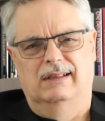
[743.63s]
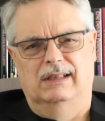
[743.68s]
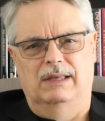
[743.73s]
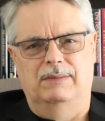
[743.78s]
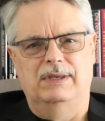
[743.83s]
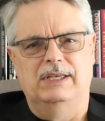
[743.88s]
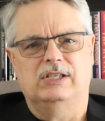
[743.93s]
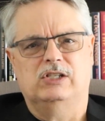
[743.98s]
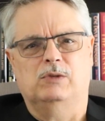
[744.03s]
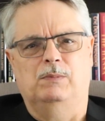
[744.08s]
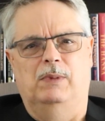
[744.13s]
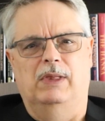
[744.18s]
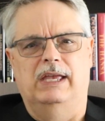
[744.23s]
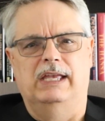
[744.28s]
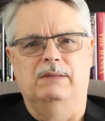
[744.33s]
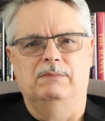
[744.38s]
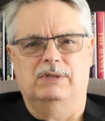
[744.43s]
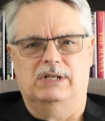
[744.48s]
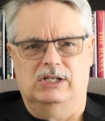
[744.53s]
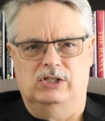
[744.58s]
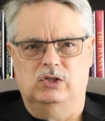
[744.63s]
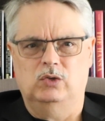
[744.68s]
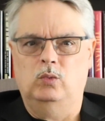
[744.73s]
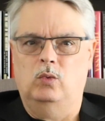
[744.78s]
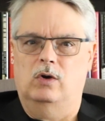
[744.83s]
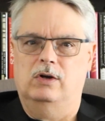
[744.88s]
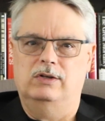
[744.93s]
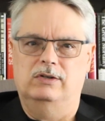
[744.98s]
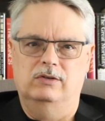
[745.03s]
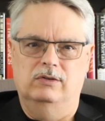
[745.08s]
Let me explain, but I should
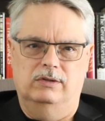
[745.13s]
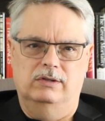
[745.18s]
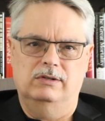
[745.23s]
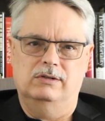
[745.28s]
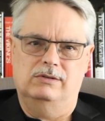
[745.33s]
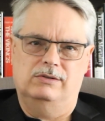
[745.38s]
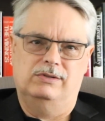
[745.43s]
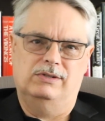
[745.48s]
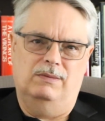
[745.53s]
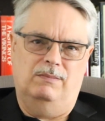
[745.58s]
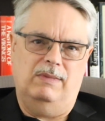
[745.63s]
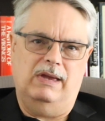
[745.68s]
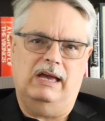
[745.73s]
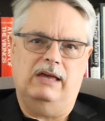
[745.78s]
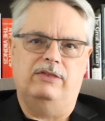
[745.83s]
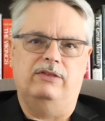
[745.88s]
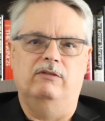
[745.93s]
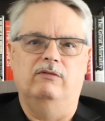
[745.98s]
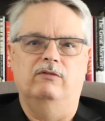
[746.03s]
warn you there's some math